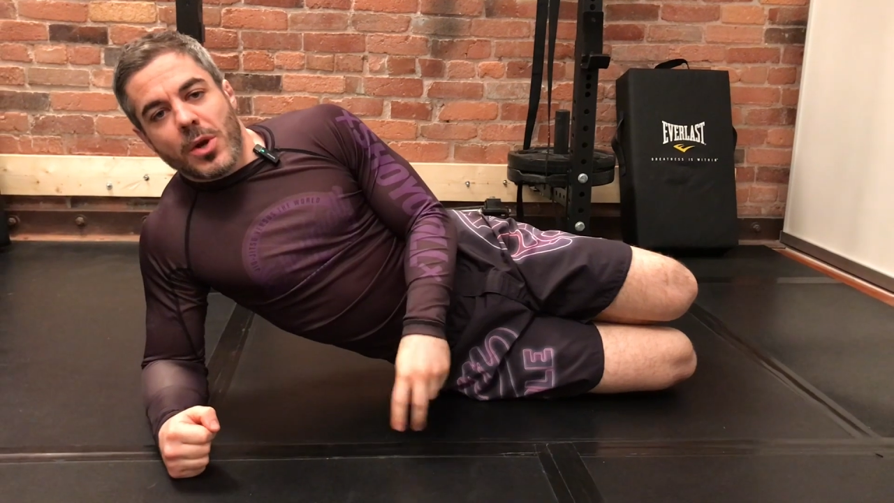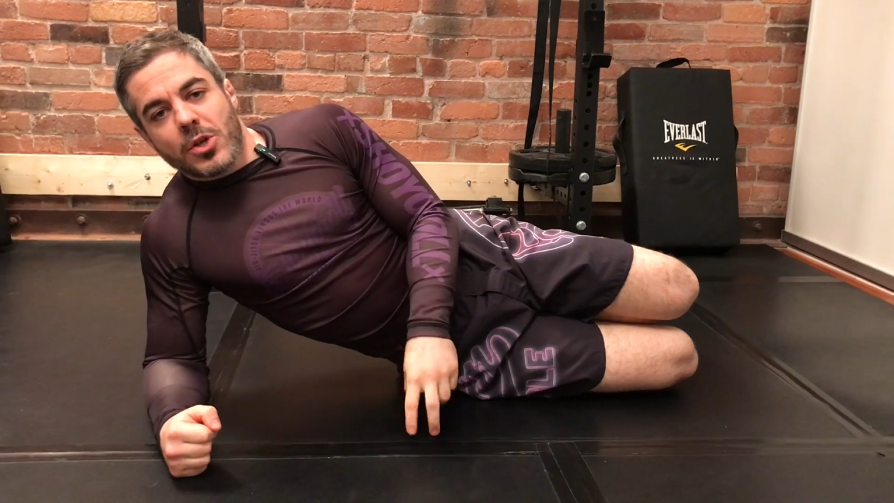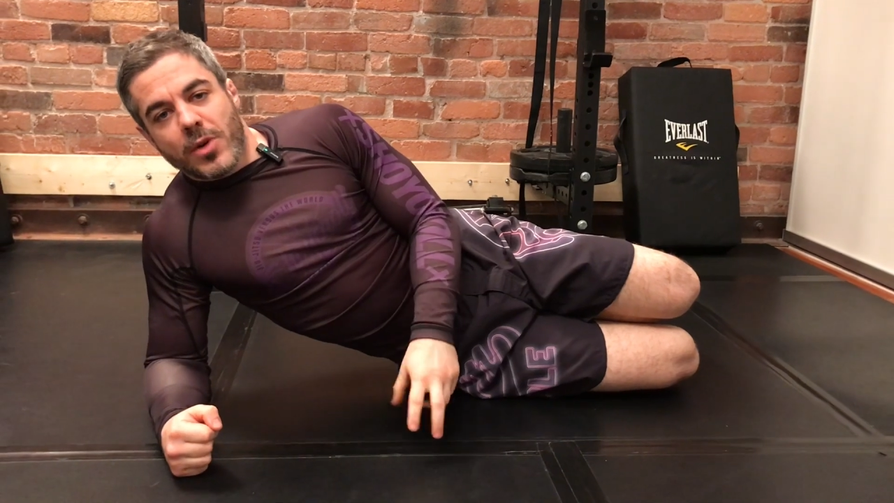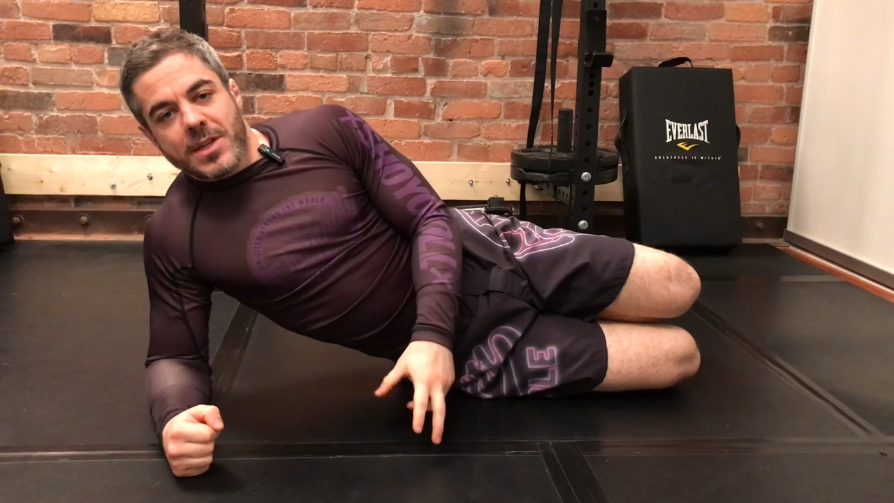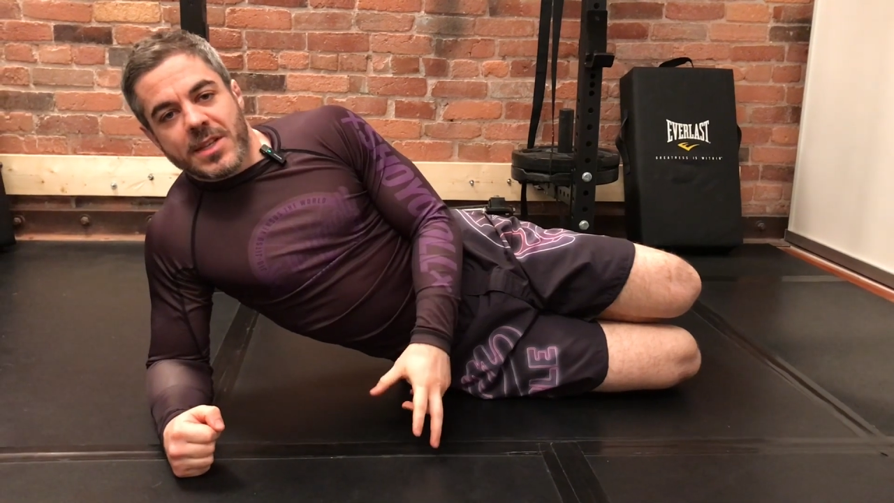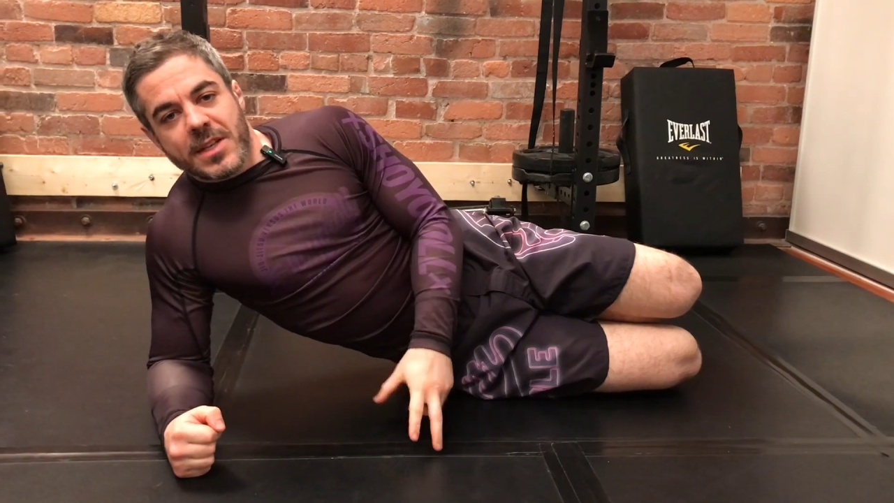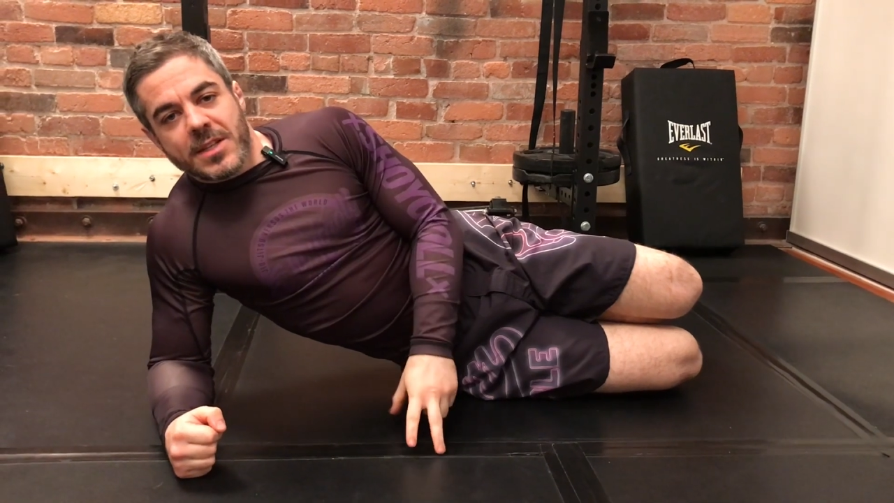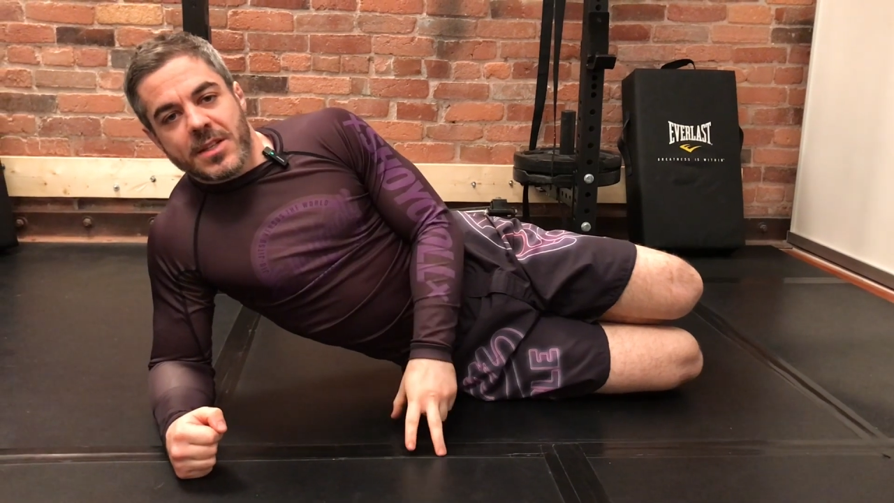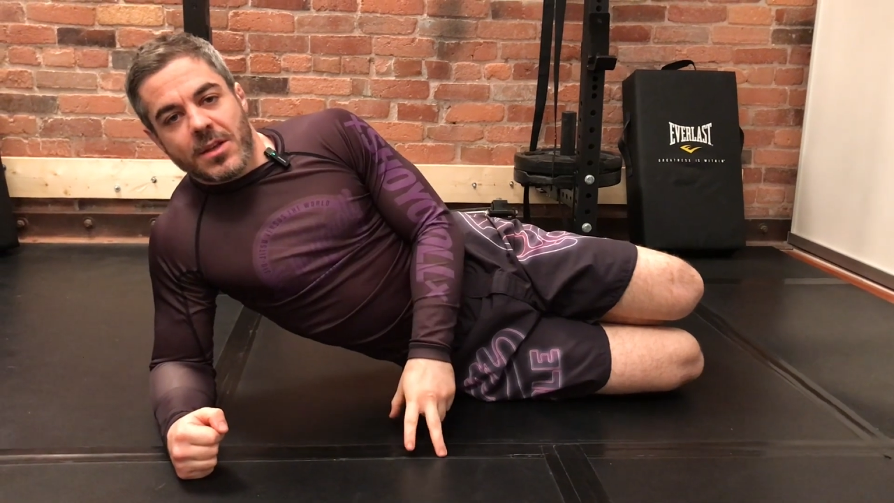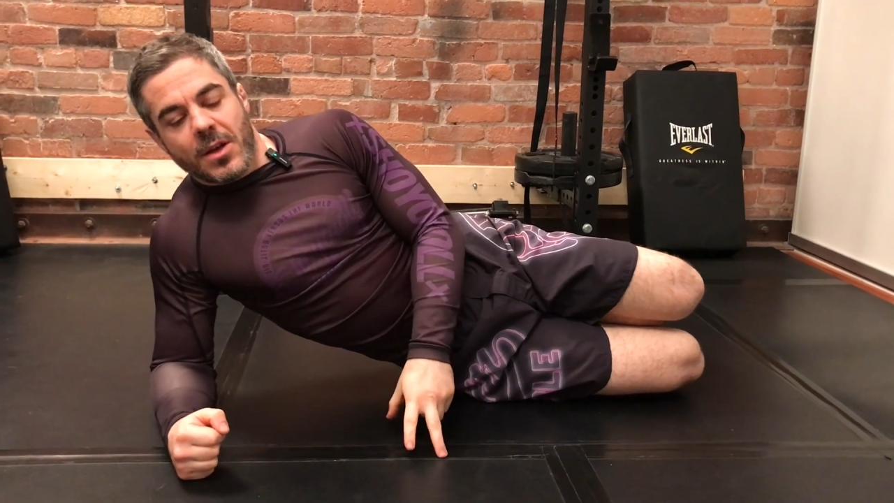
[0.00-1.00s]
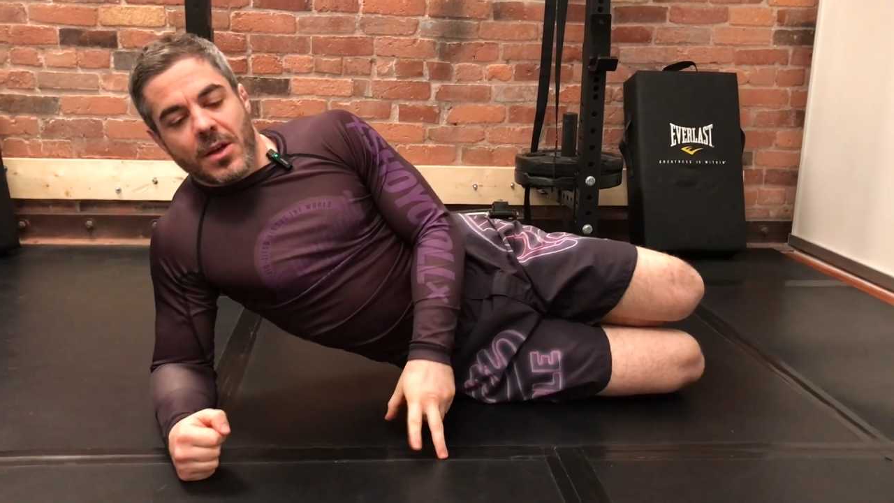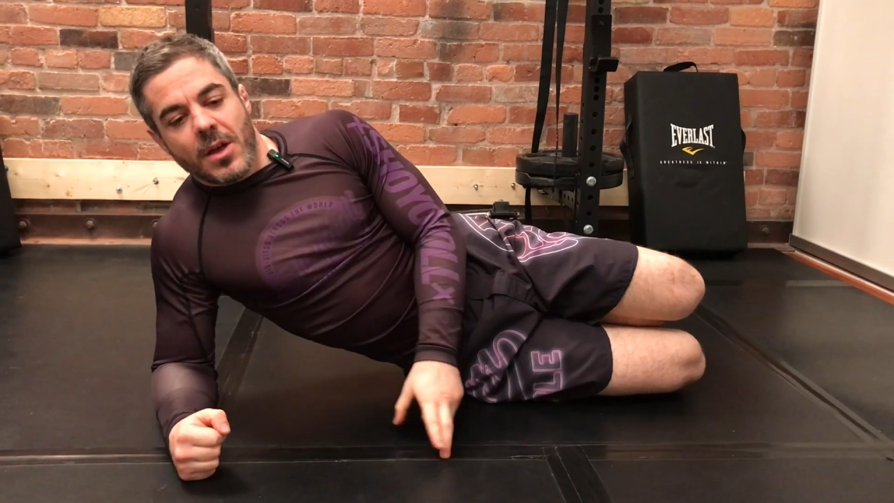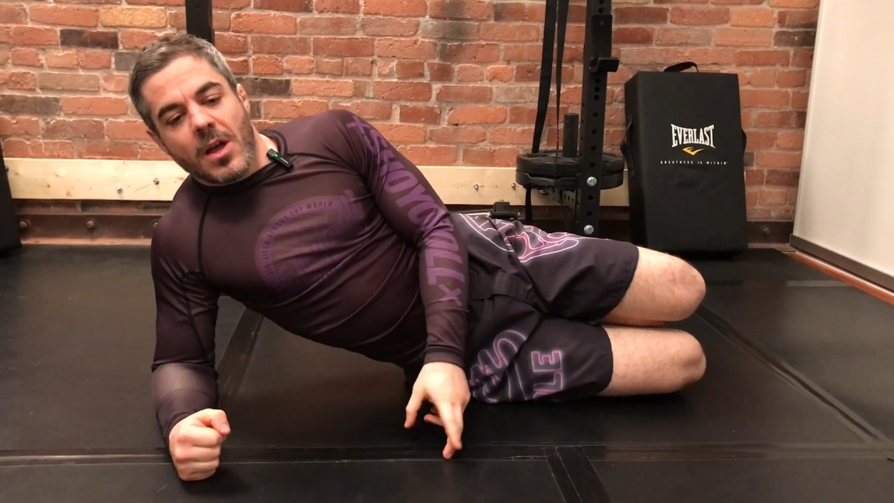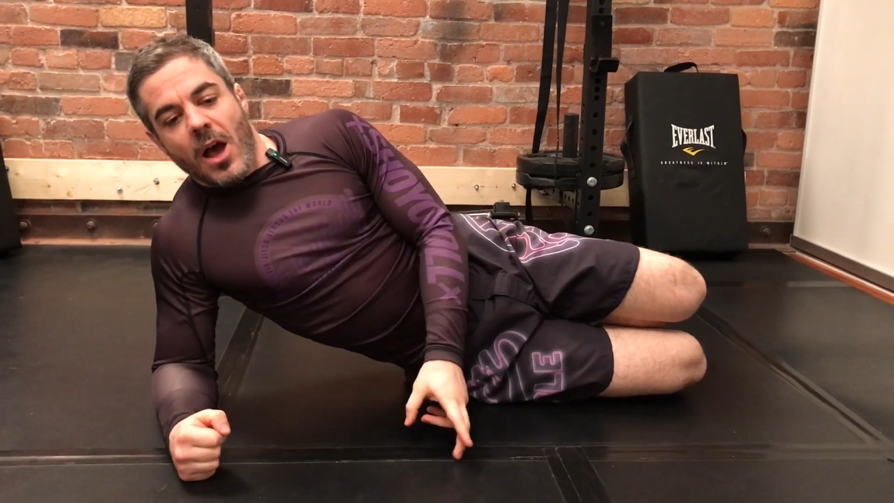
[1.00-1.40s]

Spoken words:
addresses the